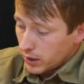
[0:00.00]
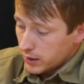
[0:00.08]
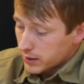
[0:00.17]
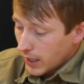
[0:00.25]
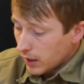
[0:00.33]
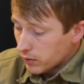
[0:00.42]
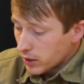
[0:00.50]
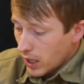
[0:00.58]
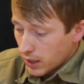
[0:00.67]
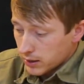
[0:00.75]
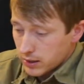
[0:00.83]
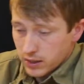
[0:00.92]

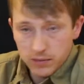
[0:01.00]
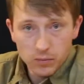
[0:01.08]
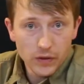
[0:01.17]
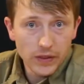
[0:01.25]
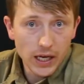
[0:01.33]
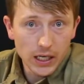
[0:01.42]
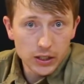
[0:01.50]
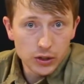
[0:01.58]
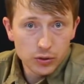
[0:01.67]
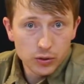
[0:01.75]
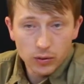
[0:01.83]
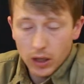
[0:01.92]
excitotoxins and what they can
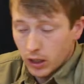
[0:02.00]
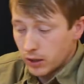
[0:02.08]
do to